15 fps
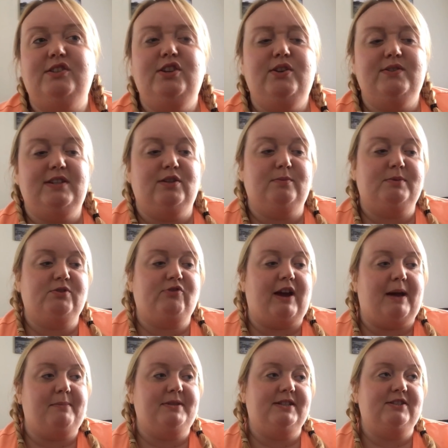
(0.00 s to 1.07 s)
using up
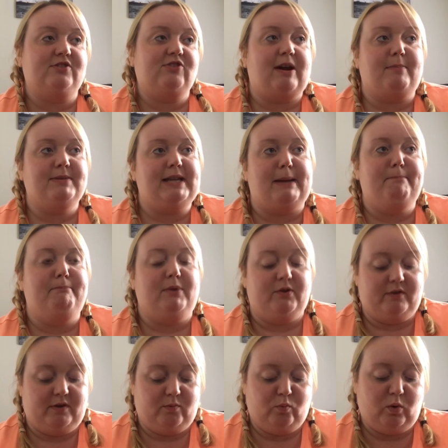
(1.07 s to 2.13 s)
scraps and scrap
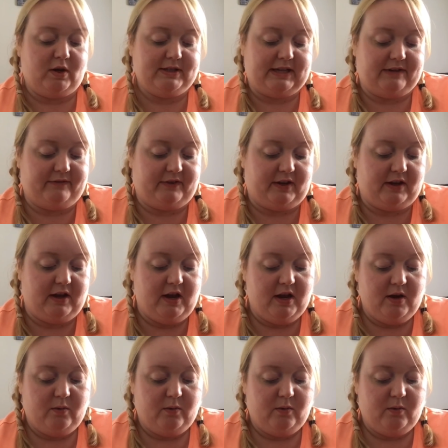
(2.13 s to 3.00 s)
timber and whatever,